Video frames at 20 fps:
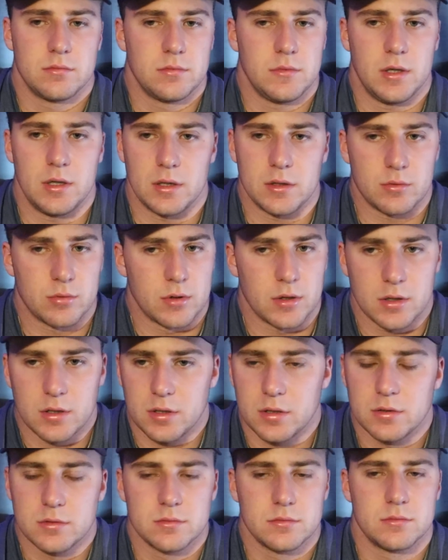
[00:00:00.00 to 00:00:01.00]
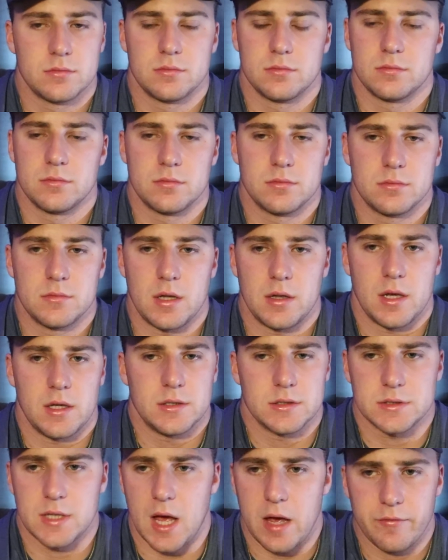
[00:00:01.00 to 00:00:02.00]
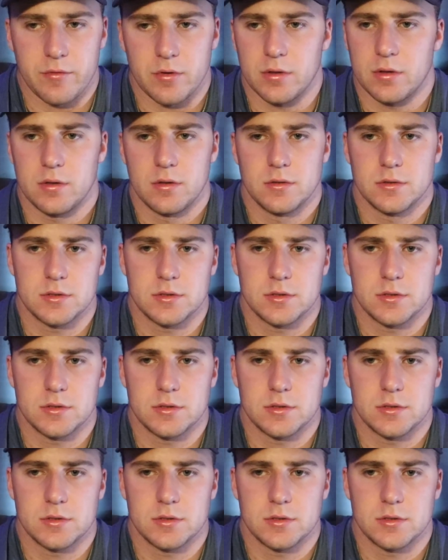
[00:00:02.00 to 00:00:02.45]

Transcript: You've done the work. And they just haven't.